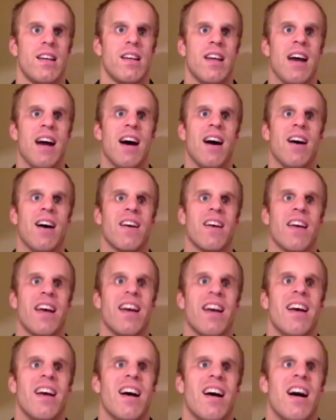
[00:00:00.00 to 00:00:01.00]
Okay.
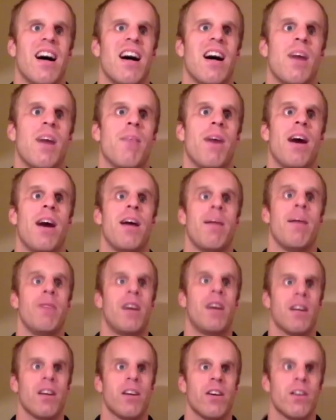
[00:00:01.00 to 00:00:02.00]
I'm
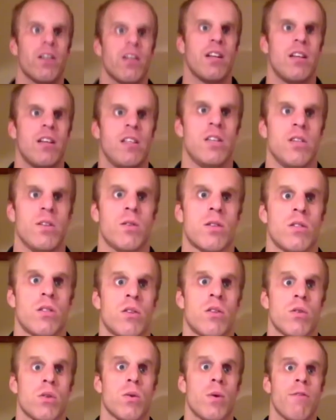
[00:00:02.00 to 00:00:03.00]
not current, you know,
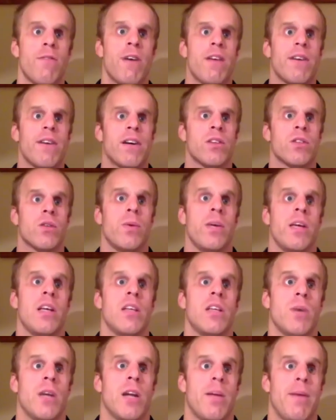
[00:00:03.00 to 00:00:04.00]
so 25 hours a week
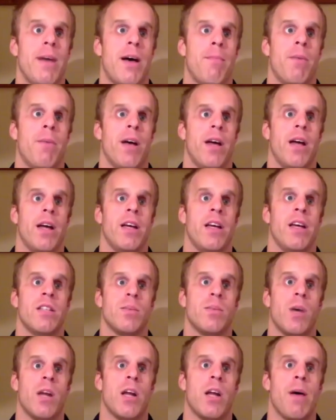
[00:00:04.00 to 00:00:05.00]
is when I'm at my
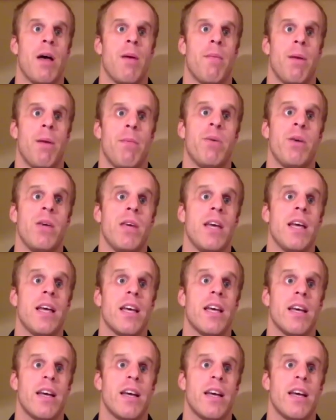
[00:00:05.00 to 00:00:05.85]
peak.